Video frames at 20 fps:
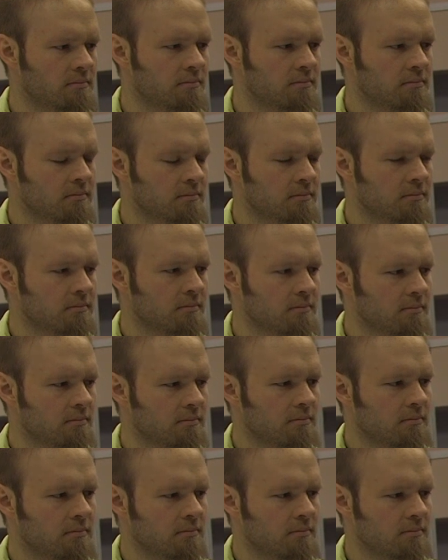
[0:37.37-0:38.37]

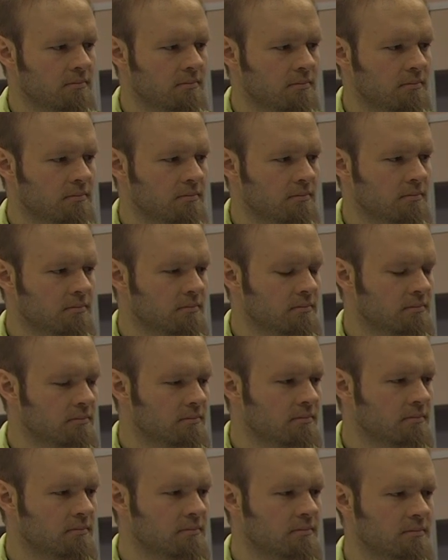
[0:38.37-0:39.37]

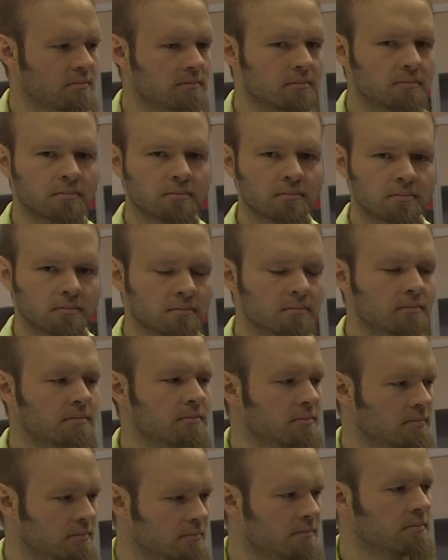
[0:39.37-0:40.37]

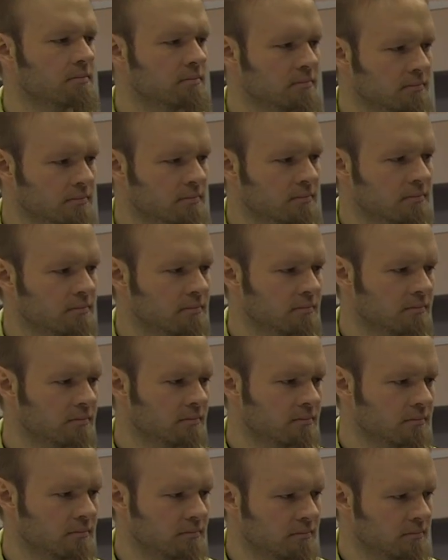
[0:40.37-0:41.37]

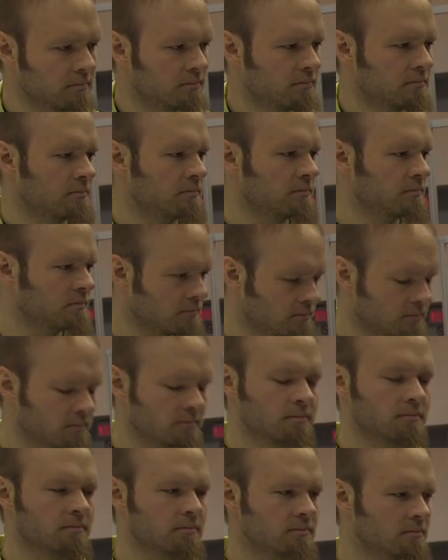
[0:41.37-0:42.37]

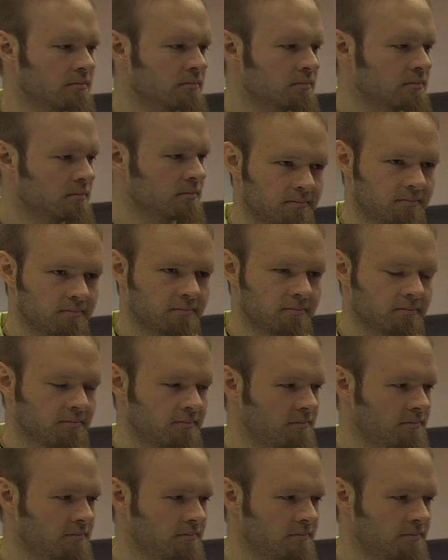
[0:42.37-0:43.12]
The person shown says nothing.